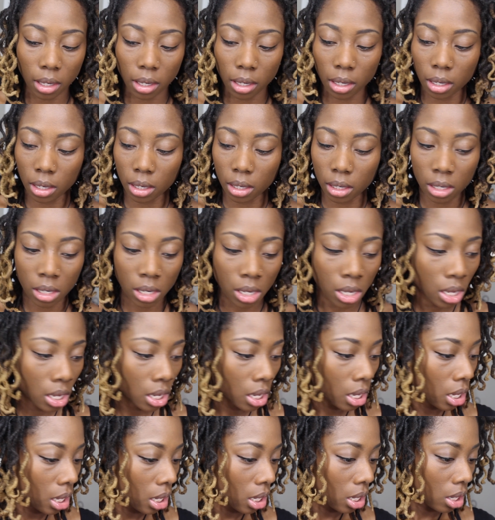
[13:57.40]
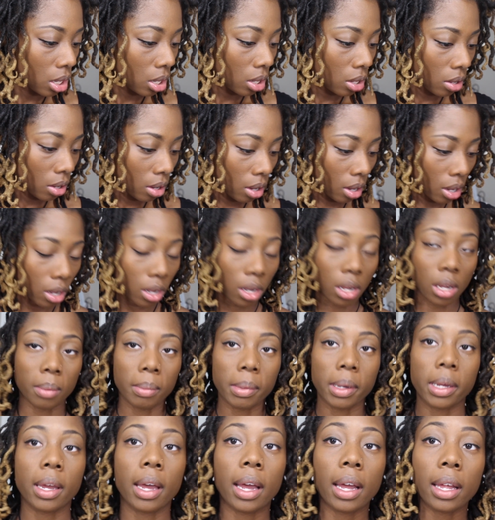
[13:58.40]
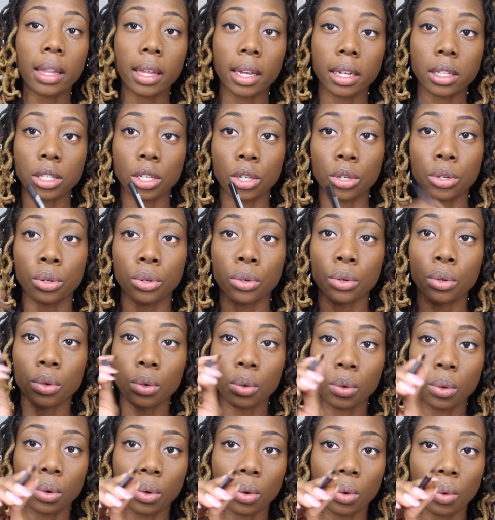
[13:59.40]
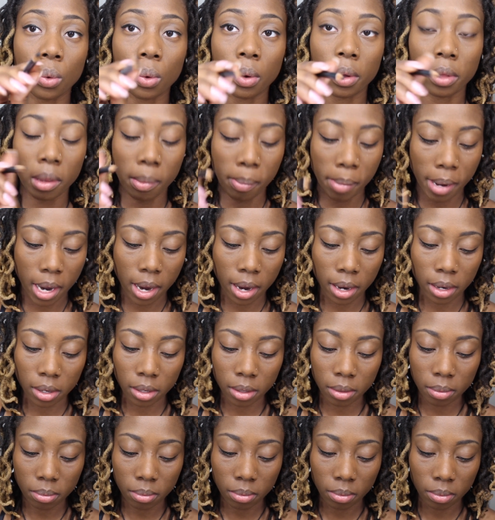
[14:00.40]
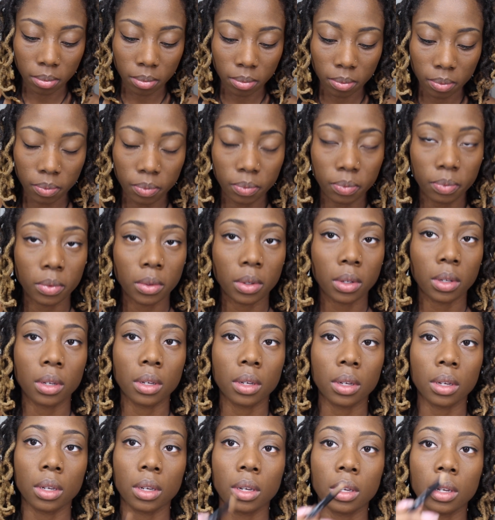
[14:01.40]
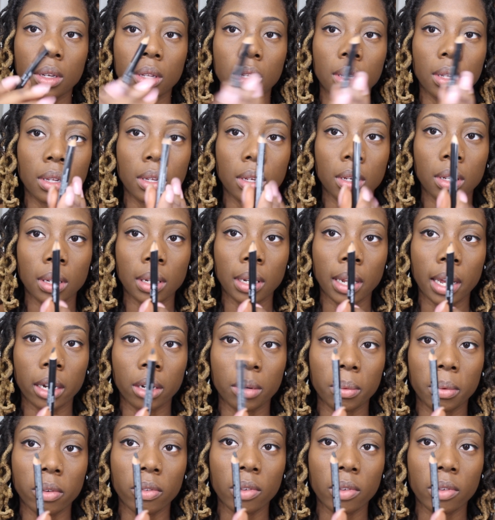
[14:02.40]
Then I like to do on the bottom, line it